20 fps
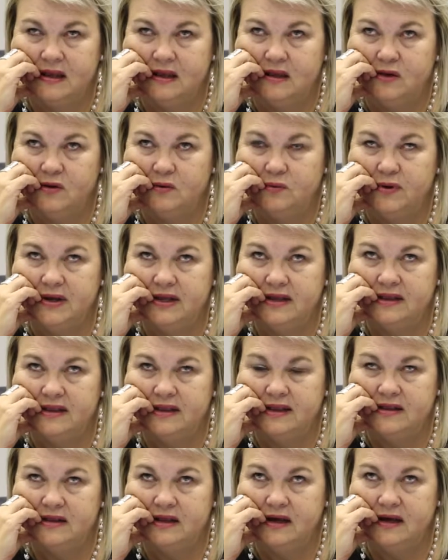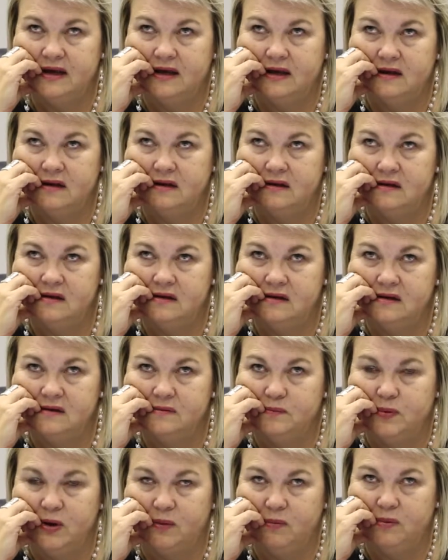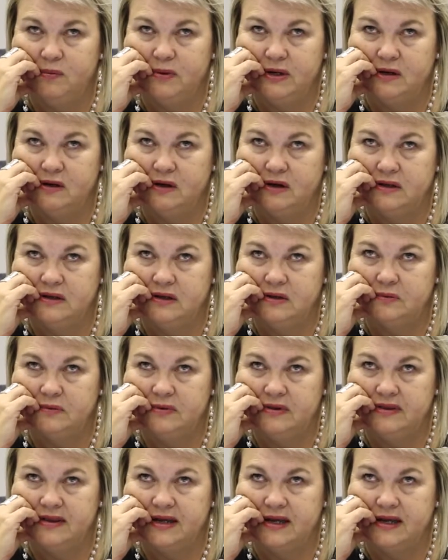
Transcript: you would probably not deal with